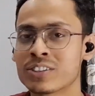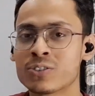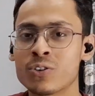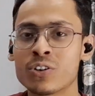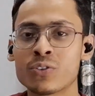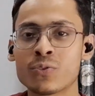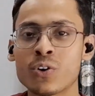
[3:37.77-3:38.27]
I'm
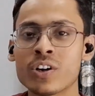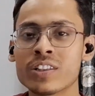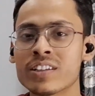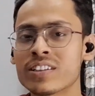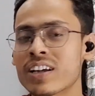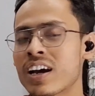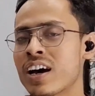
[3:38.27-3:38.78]
just going to
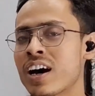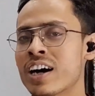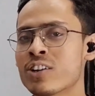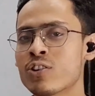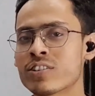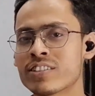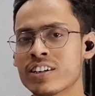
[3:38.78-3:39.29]
watch this.
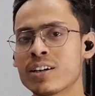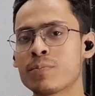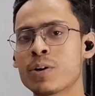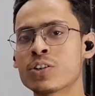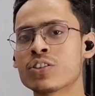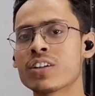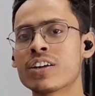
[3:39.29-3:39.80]
Are you excited
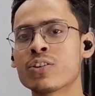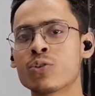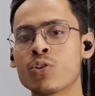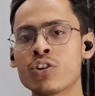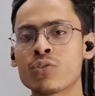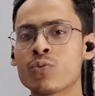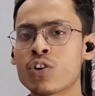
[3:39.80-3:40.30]
about this? Are
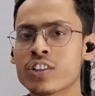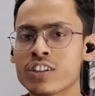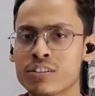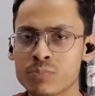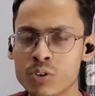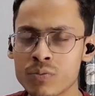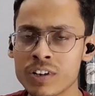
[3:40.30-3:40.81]
you going to watch
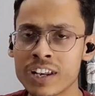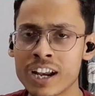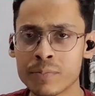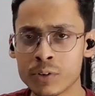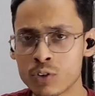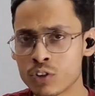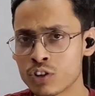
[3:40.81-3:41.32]
this movie?
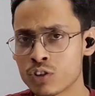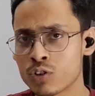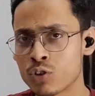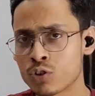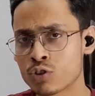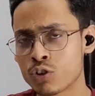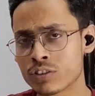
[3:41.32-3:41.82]
Let me know
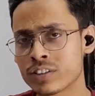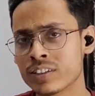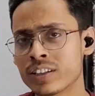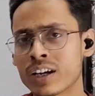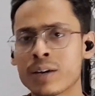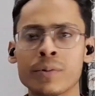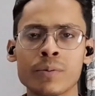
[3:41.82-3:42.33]
your
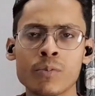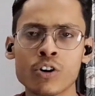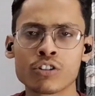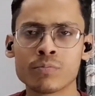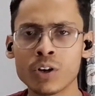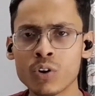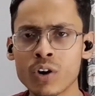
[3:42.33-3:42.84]
thoughts in the comment
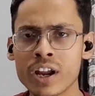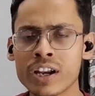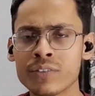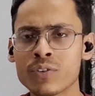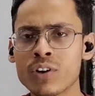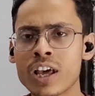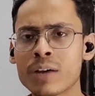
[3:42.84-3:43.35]
box below.
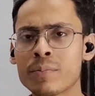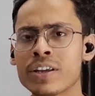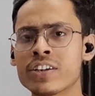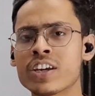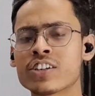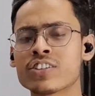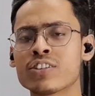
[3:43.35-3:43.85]
And if you like
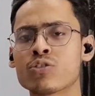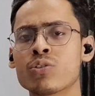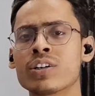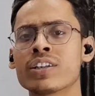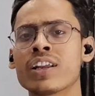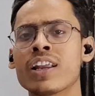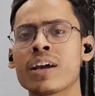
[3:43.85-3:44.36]
my reaction,
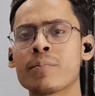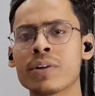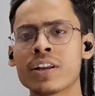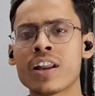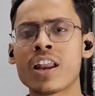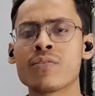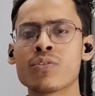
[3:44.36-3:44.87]
so hit the like
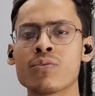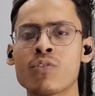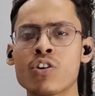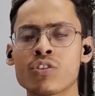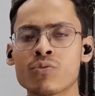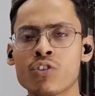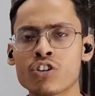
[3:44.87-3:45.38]
button. And if you
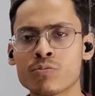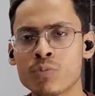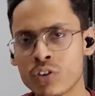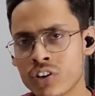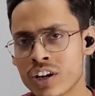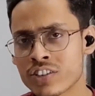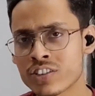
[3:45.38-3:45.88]
want to watch
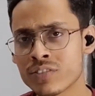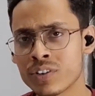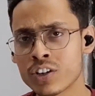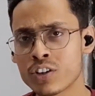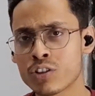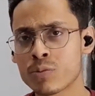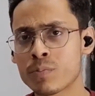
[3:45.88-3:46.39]
more reaction
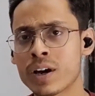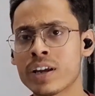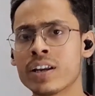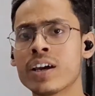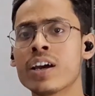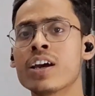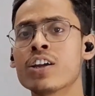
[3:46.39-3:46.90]
videos of
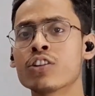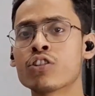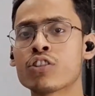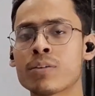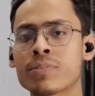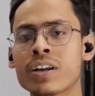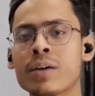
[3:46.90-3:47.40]
mine,
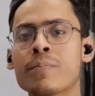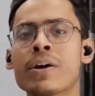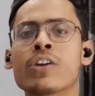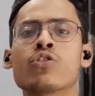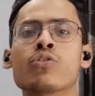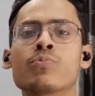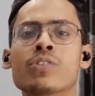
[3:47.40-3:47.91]
so subscribe
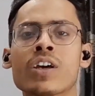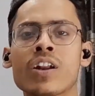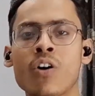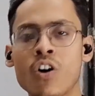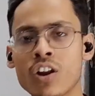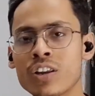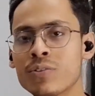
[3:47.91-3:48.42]
my YouTube
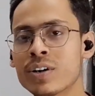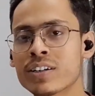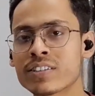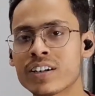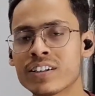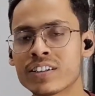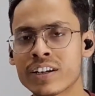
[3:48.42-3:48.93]
channel
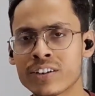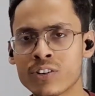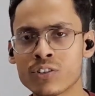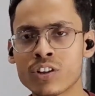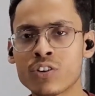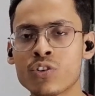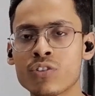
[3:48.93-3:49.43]
Hollywood and
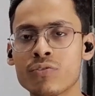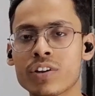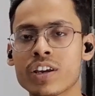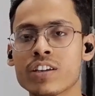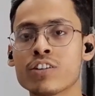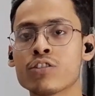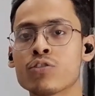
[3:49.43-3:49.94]
turn on the
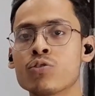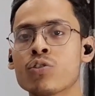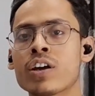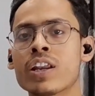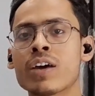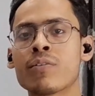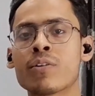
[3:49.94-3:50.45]
notifications so
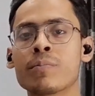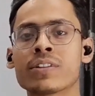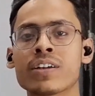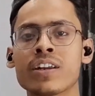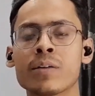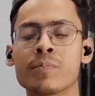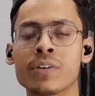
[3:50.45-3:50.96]
you can never
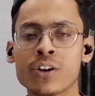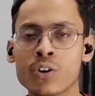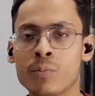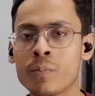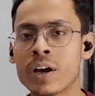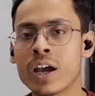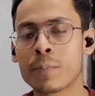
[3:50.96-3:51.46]
miss an
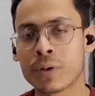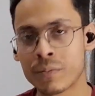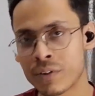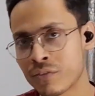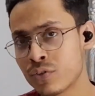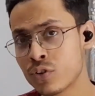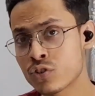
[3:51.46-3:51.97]
update of my
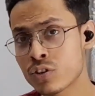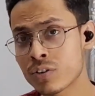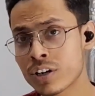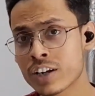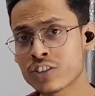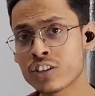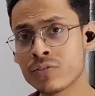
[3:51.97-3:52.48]
upcoming future
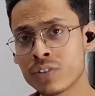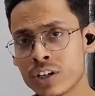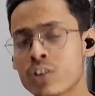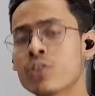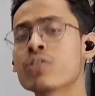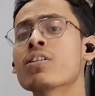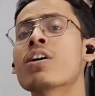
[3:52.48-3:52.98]
reaction
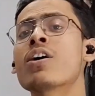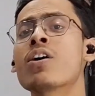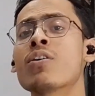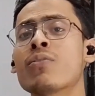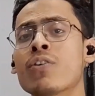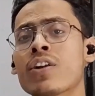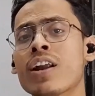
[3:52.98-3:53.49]
videos.
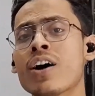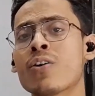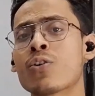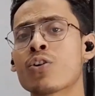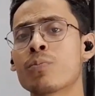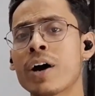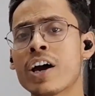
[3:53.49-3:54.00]
For
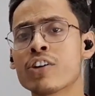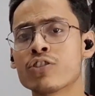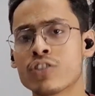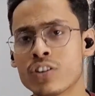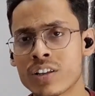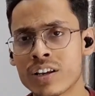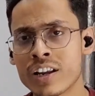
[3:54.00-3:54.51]
now, goodbye.
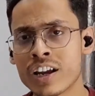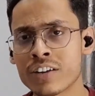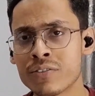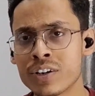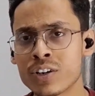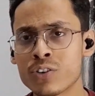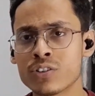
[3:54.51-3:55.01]
See you in the
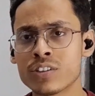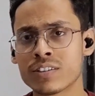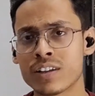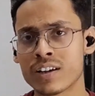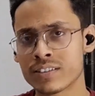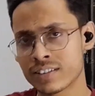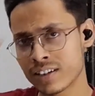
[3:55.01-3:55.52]
next video.
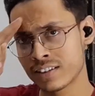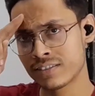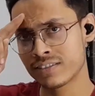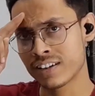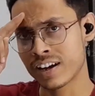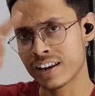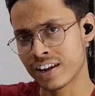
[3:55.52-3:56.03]
This is
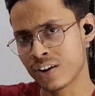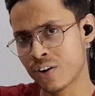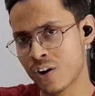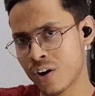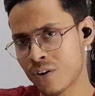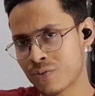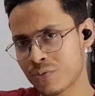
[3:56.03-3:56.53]
us
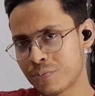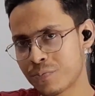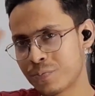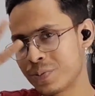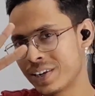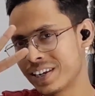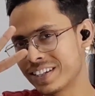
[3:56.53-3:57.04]
signing off.
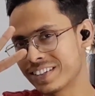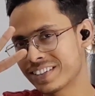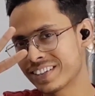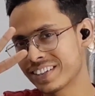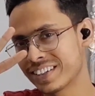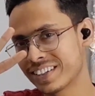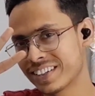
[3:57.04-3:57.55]

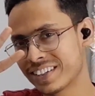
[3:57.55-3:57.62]
Peace.